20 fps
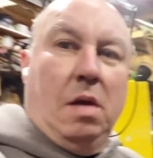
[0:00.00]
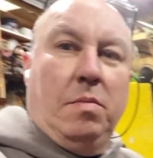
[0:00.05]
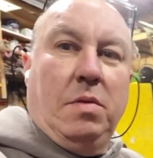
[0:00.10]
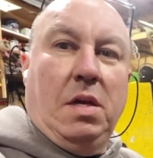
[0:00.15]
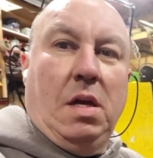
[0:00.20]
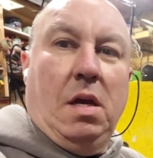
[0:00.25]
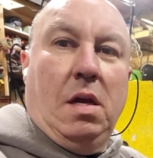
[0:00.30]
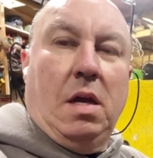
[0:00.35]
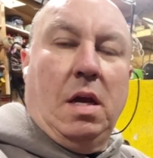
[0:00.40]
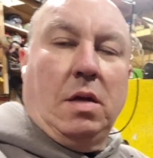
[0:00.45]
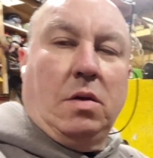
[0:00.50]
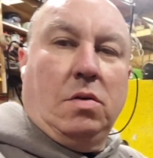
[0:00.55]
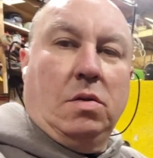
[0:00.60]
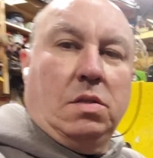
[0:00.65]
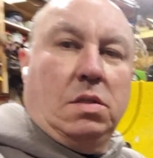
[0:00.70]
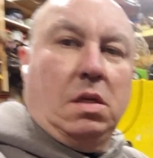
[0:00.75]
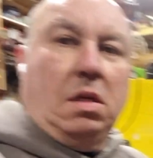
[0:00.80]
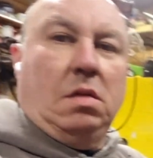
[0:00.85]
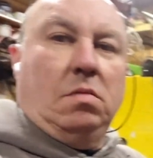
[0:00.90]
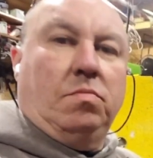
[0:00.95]
mean, I could
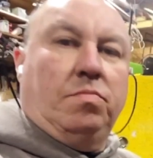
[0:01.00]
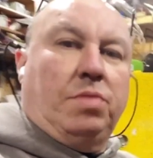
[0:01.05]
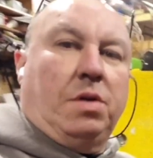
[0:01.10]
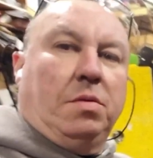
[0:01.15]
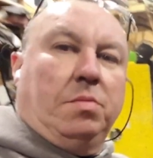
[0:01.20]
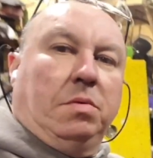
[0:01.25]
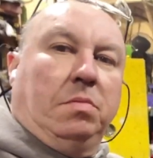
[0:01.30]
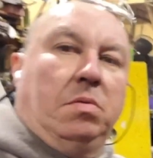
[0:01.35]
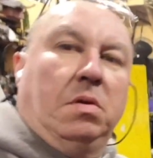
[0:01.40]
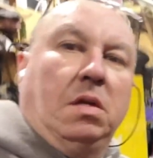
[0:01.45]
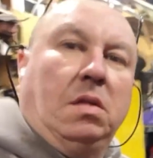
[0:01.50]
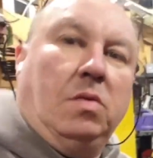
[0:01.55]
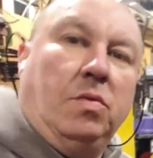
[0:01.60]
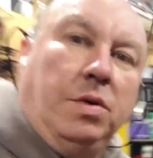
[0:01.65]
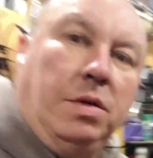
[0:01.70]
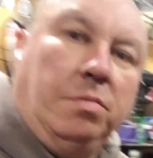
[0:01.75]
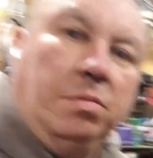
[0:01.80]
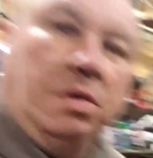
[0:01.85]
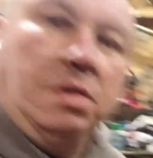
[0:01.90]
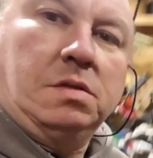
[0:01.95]
send them probably like
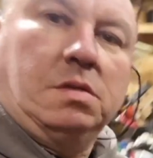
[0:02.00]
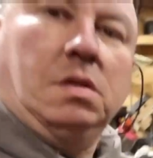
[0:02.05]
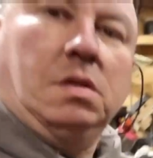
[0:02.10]
$20 to